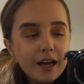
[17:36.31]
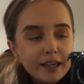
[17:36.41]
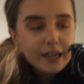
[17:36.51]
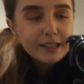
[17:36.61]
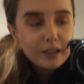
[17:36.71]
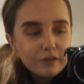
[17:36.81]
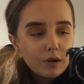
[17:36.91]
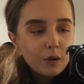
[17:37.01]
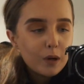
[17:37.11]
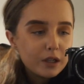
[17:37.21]
getting yourself
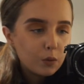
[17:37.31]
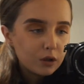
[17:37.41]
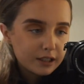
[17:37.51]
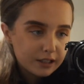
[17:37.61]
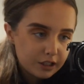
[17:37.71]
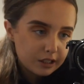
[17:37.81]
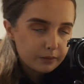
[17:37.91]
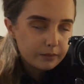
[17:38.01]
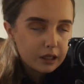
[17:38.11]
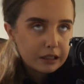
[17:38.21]
one when you walk into the
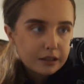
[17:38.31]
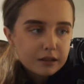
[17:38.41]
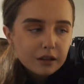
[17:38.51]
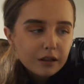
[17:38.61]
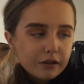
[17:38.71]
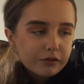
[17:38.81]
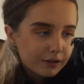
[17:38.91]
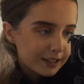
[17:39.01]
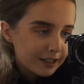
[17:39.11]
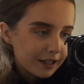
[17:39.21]
gym and it's
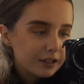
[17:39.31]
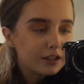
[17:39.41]
freezing.